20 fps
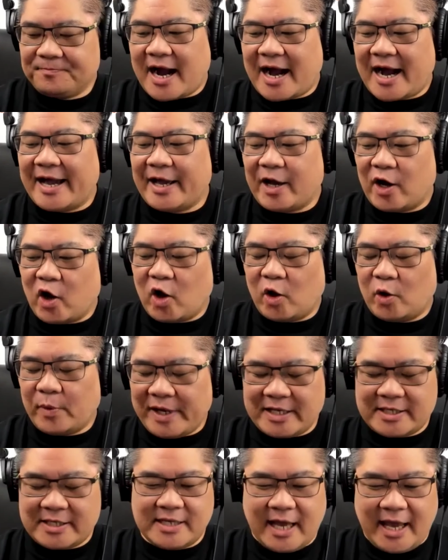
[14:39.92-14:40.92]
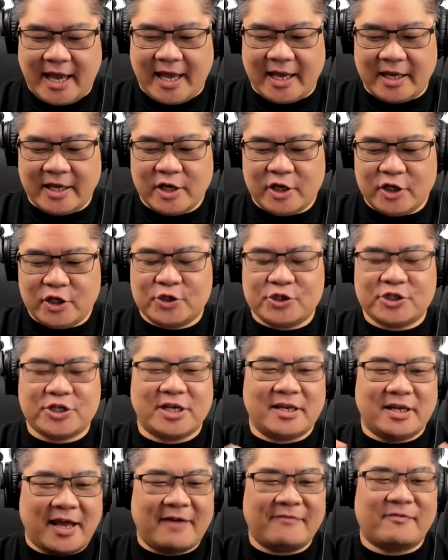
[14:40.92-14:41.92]
I always say you
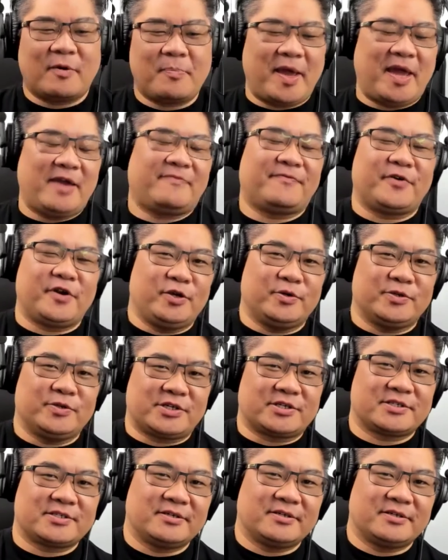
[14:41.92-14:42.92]
should never pay for users.